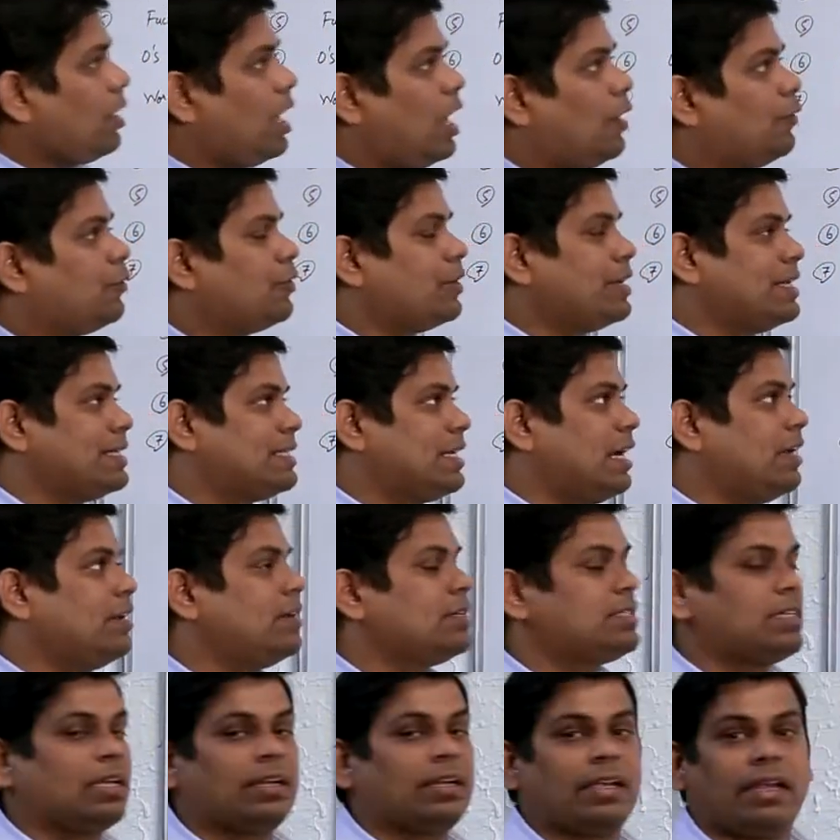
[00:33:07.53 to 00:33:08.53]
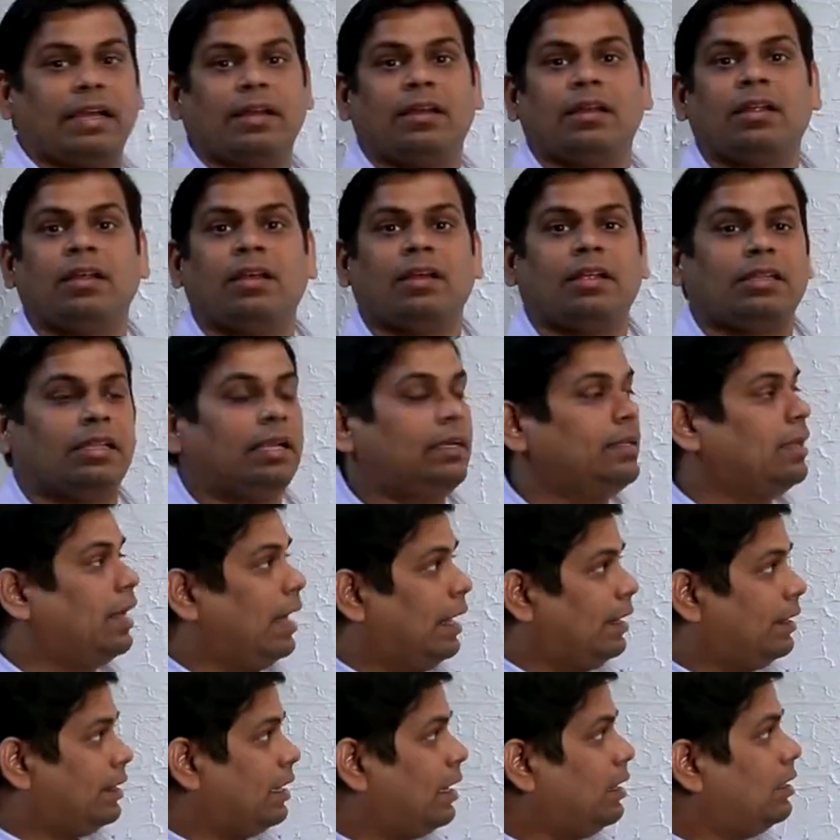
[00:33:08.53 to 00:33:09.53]
How to design a circuit that
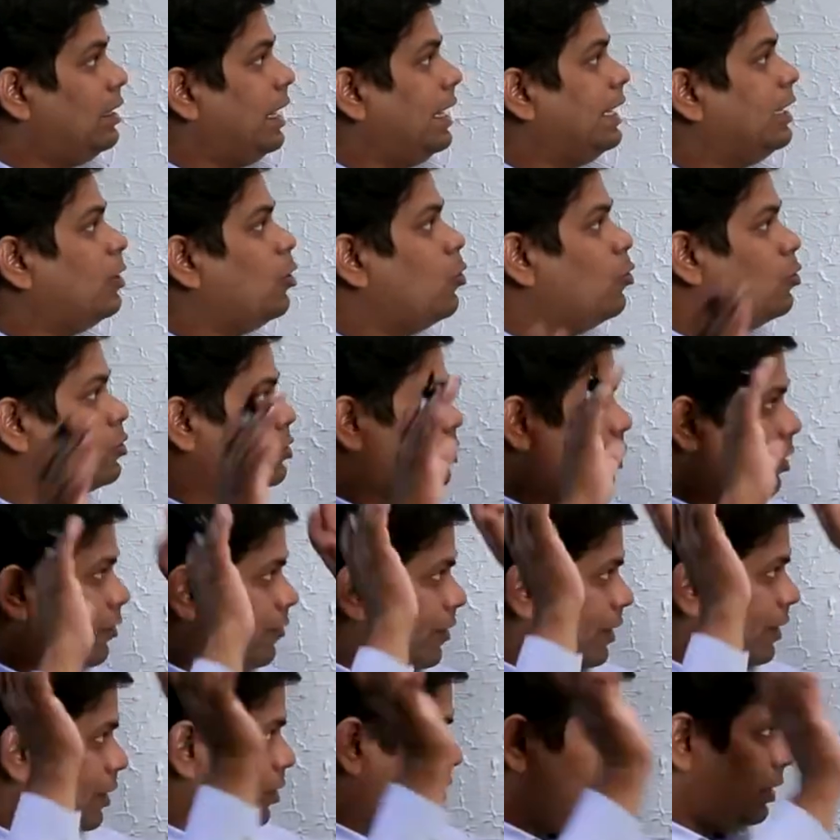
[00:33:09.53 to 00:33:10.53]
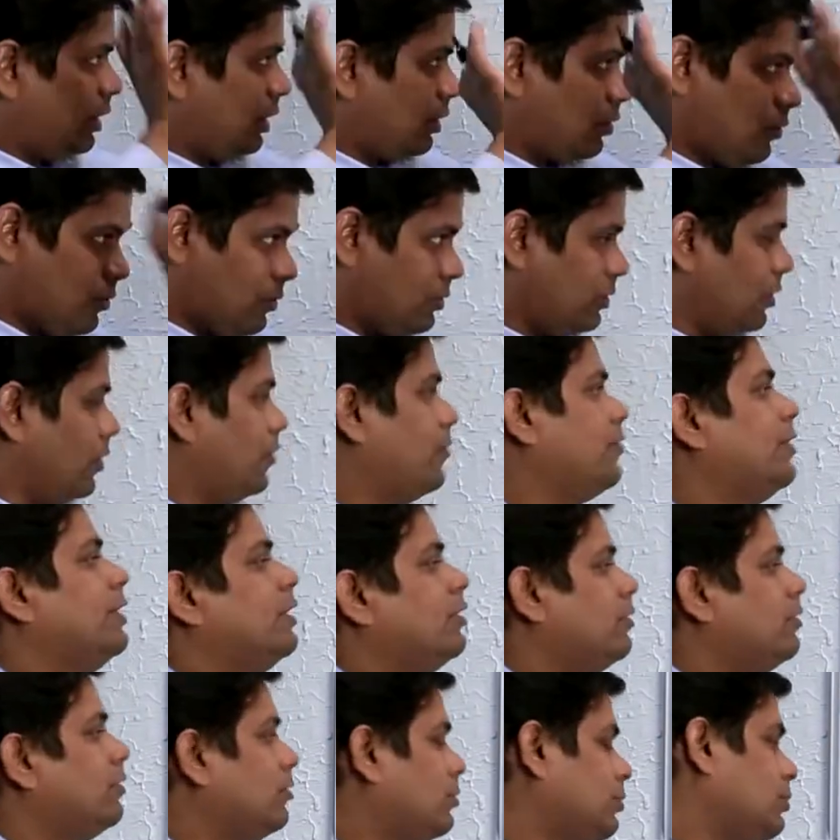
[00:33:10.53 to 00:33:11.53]
the entire light goes off and on, goes off
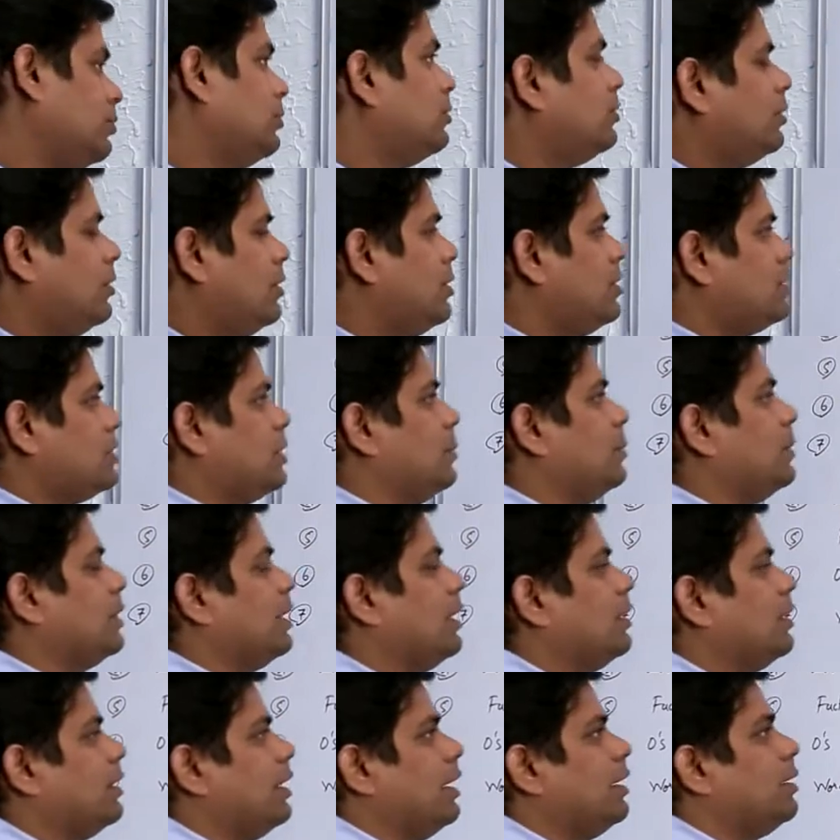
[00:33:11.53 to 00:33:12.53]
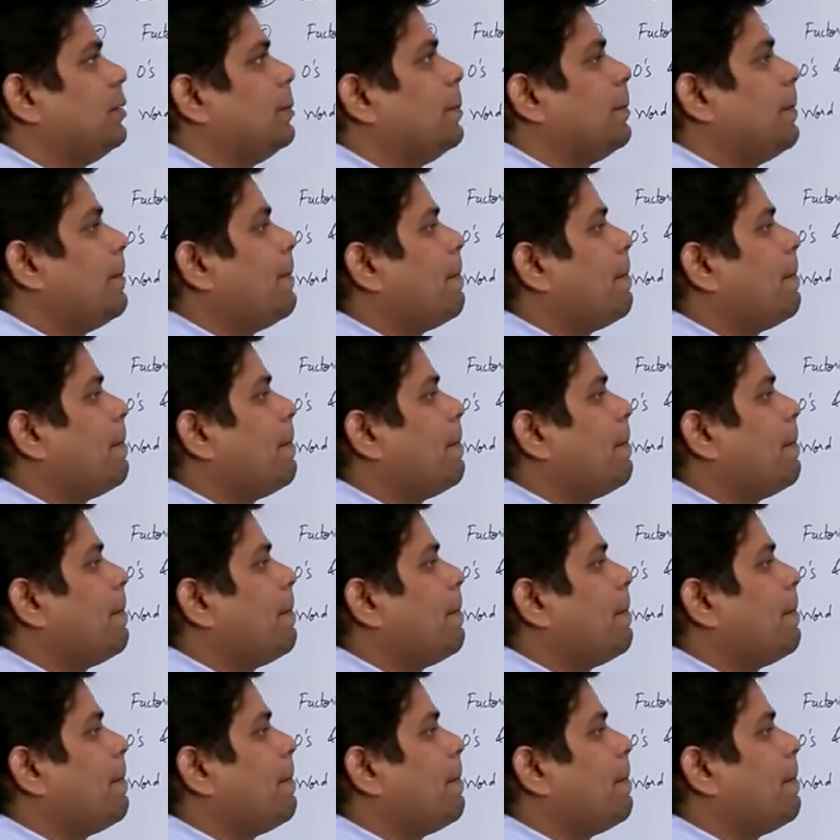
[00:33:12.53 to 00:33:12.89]
and on, something like that.